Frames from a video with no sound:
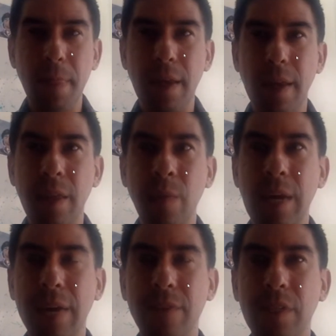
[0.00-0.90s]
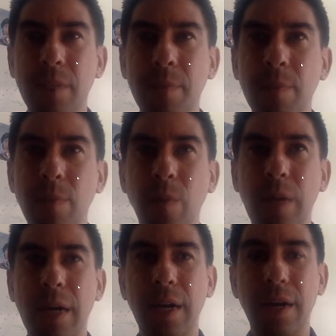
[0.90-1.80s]
And then we have some
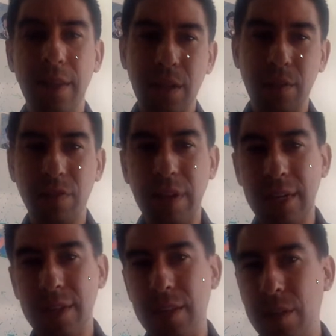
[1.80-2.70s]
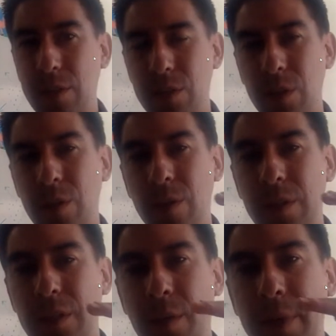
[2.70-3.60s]
where they'll infect and they'll slowly
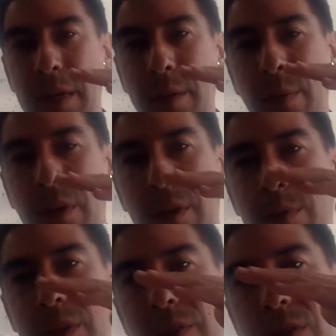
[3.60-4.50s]
start making more of themselves